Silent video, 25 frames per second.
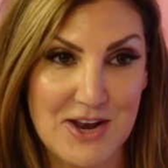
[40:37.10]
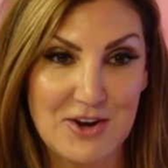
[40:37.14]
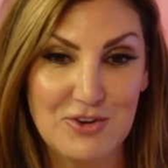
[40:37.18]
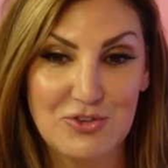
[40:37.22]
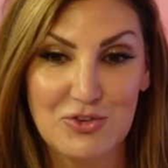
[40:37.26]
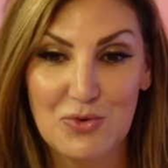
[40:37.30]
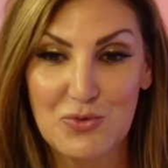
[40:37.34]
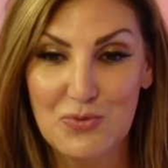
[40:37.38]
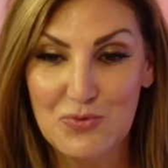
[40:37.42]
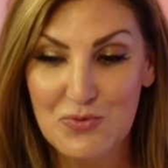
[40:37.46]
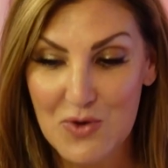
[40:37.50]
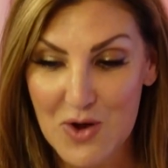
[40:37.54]
And
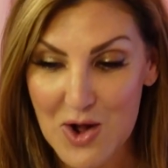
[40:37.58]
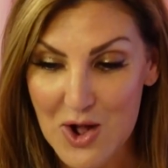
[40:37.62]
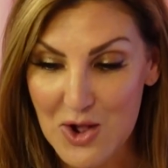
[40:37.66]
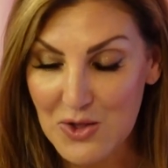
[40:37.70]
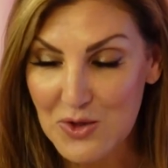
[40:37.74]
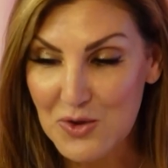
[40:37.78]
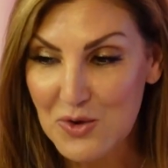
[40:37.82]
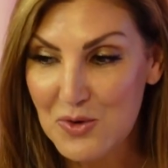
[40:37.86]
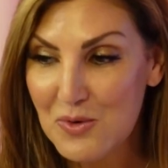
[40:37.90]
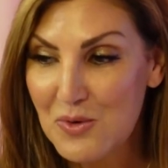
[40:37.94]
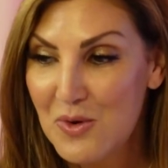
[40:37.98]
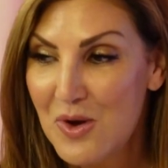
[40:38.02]
so
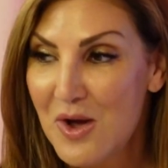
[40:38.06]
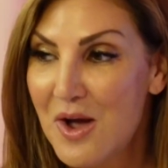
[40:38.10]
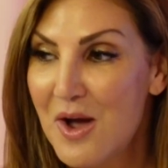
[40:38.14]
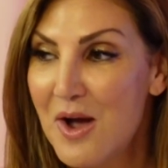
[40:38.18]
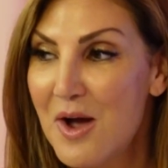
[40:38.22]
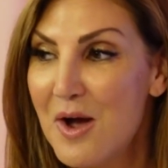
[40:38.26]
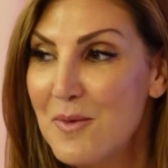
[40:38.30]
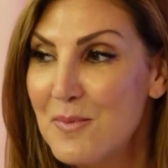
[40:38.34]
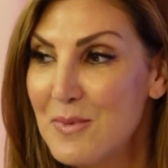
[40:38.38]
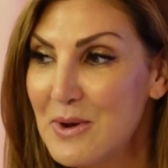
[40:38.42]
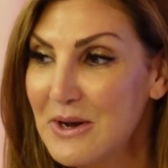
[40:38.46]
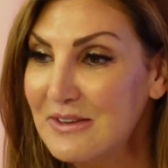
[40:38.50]
follow
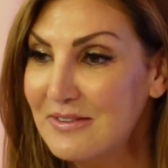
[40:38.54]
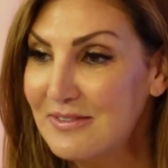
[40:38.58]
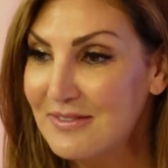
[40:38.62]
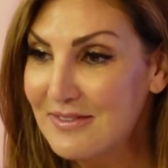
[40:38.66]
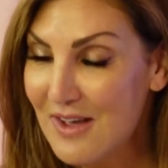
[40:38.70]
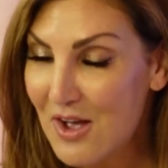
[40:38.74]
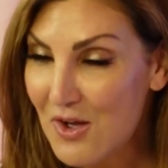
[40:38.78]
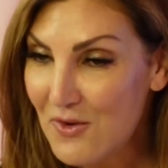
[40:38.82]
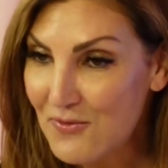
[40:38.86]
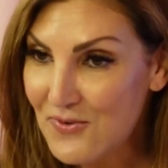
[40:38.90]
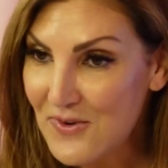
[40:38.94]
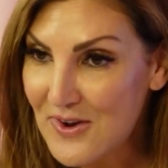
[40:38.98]

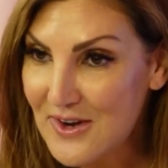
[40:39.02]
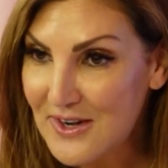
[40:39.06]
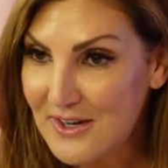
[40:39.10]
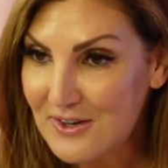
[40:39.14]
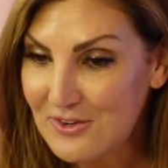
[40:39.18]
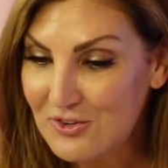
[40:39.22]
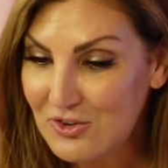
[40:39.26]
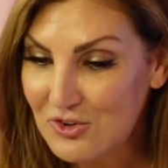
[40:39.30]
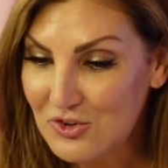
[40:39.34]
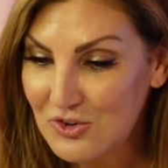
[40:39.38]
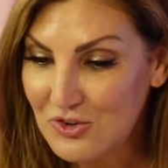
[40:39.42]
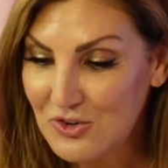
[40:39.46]
myself on
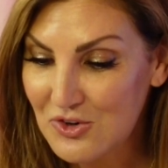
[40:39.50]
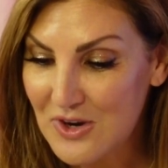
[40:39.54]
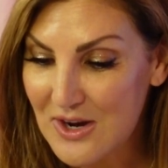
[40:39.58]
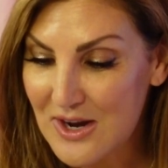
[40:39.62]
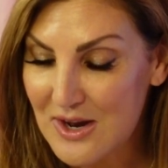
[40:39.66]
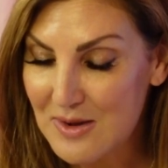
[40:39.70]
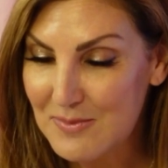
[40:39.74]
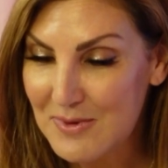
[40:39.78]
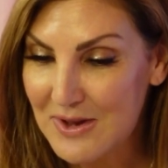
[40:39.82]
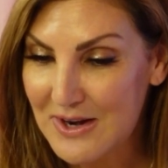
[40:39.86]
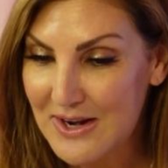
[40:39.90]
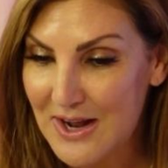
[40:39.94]

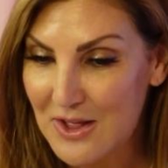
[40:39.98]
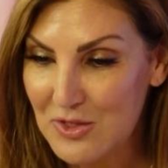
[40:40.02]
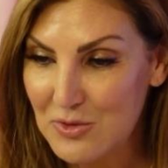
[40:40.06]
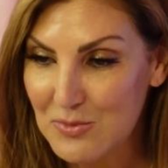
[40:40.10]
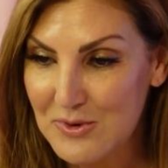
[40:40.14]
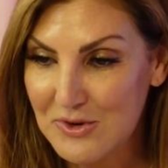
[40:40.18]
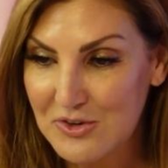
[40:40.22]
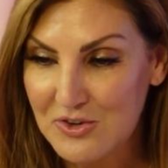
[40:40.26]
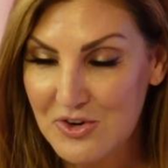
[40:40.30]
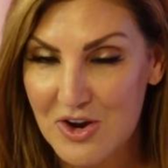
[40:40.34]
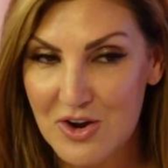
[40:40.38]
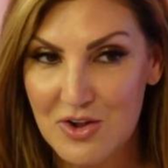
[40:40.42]
Instagram at Heather
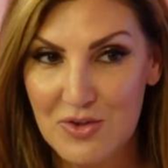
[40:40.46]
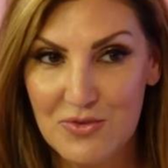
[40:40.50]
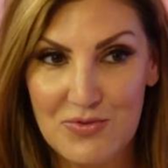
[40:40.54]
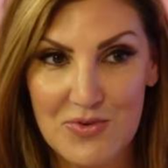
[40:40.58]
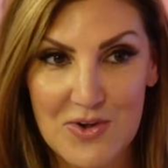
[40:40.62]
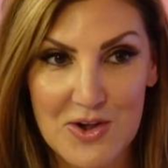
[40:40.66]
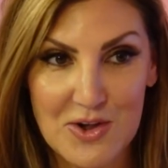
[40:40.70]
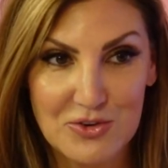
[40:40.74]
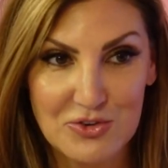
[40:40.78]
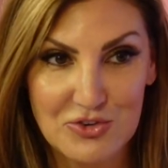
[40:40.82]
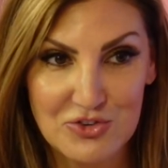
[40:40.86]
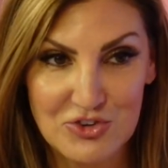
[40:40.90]
McDonald.
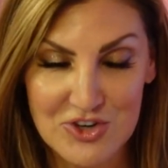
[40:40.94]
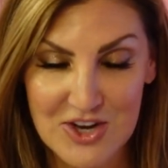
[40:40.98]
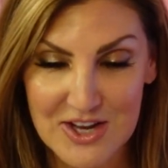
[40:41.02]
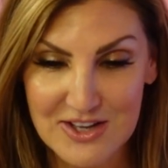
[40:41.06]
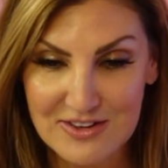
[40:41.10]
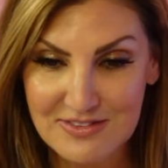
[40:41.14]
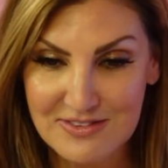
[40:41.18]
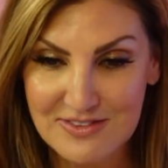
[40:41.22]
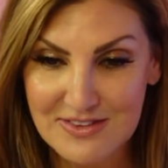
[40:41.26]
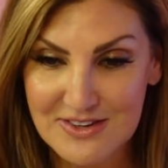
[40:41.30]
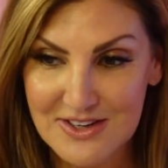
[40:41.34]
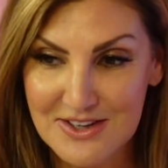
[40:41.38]
Follow
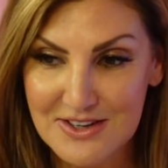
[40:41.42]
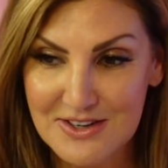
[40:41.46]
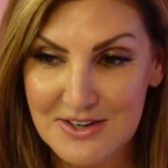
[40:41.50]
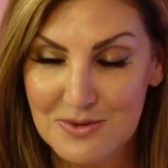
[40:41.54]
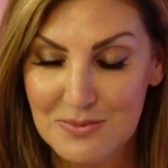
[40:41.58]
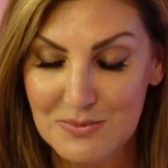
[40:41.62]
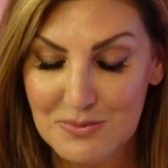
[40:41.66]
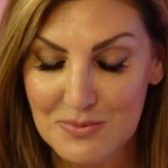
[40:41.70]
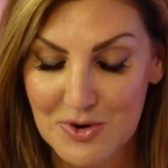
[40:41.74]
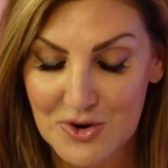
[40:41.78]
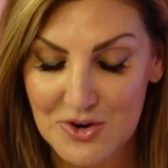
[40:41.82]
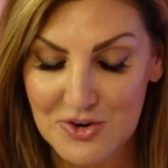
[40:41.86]
Justin
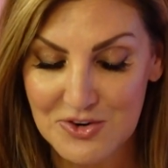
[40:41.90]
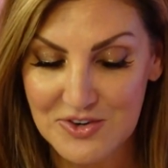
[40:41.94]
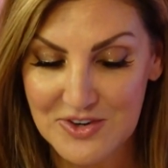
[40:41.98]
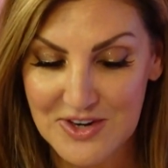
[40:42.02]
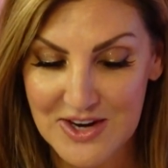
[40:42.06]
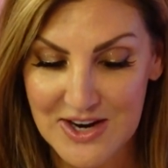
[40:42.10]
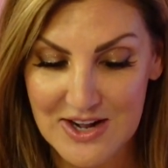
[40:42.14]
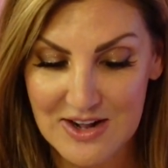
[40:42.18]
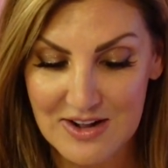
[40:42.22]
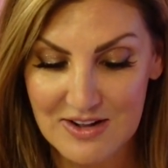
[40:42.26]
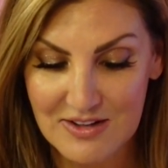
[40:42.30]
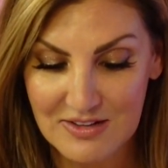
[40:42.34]

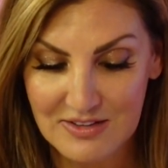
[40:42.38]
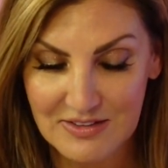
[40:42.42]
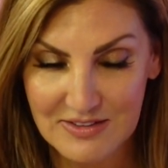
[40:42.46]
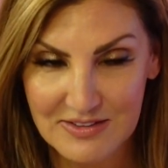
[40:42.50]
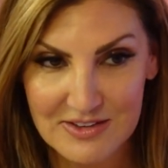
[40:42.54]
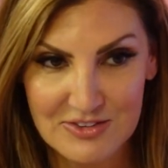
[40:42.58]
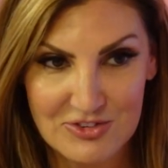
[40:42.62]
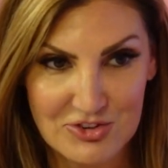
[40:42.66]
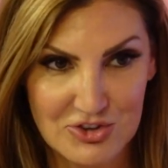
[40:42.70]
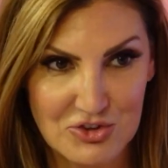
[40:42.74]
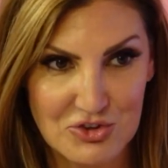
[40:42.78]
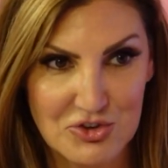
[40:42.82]
Martindale.
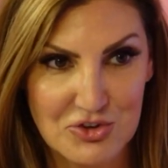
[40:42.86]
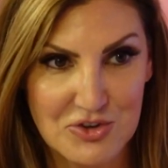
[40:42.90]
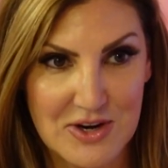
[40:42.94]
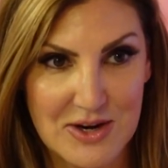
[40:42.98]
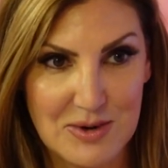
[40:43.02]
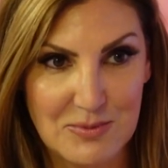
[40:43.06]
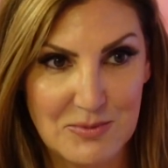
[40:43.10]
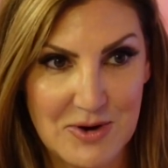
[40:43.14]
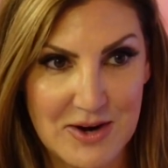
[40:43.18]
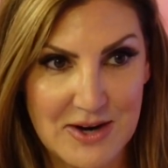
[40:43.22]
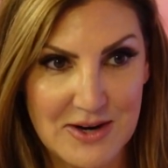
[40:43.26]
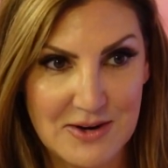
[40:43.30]
It's just your
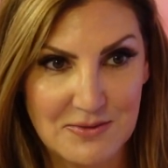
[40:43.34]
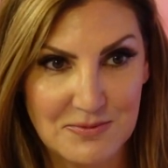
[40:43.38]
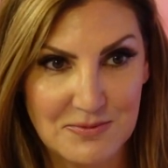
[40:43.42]
name, right?